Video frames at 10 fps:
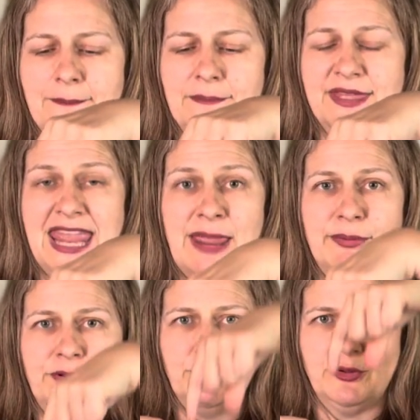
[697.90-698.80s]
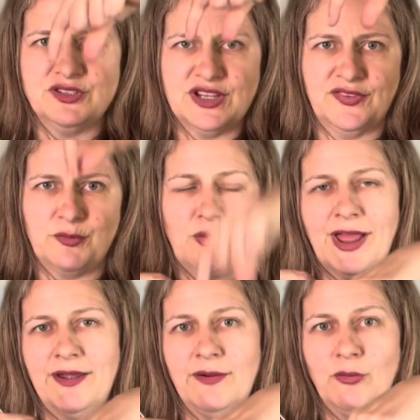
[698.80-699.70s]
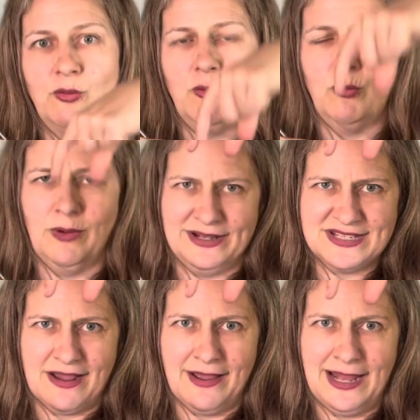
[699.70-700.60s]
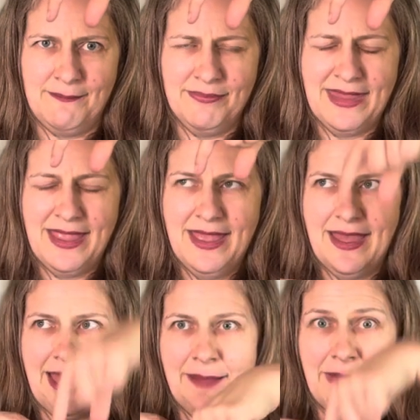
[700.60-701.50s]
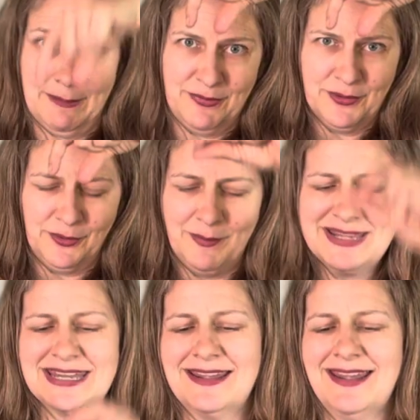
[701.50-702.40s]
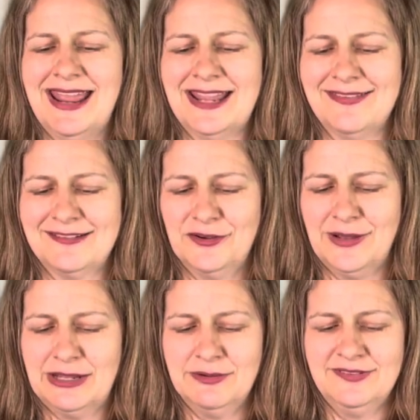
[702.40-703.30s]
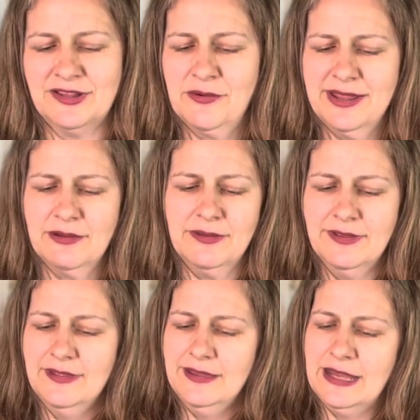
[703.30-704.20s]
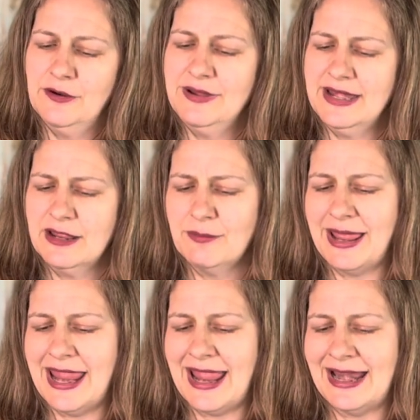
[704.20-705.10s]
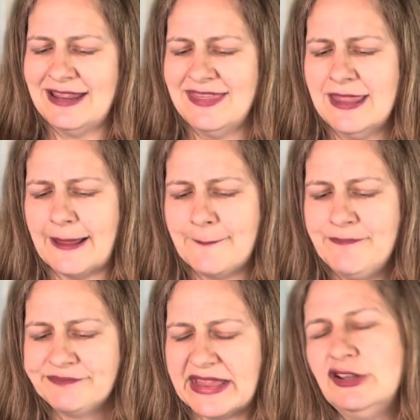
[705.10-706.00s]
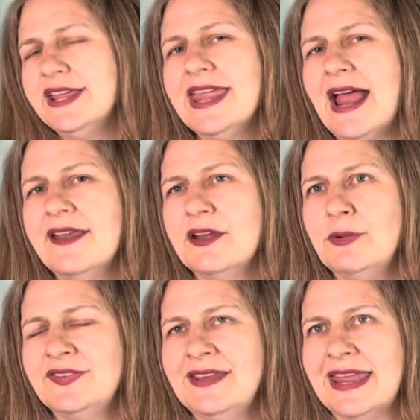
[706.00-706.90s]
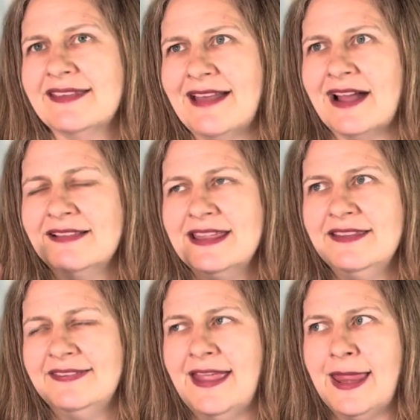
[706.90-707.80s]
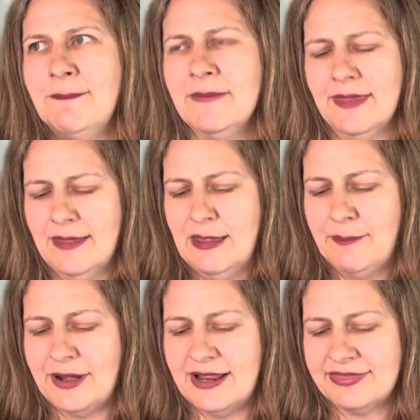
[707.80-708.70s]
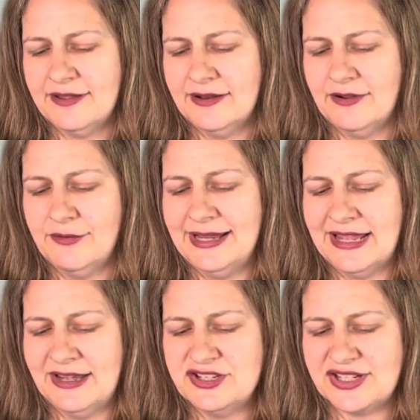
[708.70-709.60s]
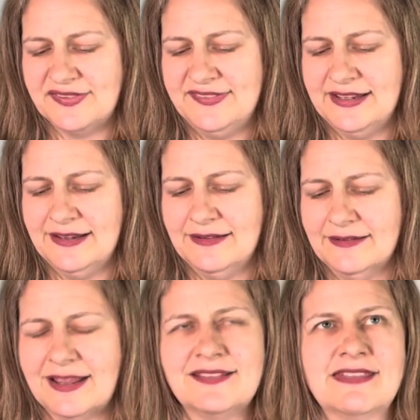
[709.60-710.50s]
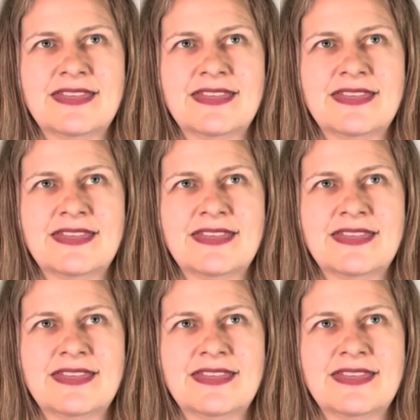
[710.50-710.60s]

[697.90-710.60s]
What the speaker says: the cable will just run one time. up the whole mitten. And so I was going, knitting away, and I think looking at it, it wasn't exactly the same, but I thought, oh, I can adjust it, because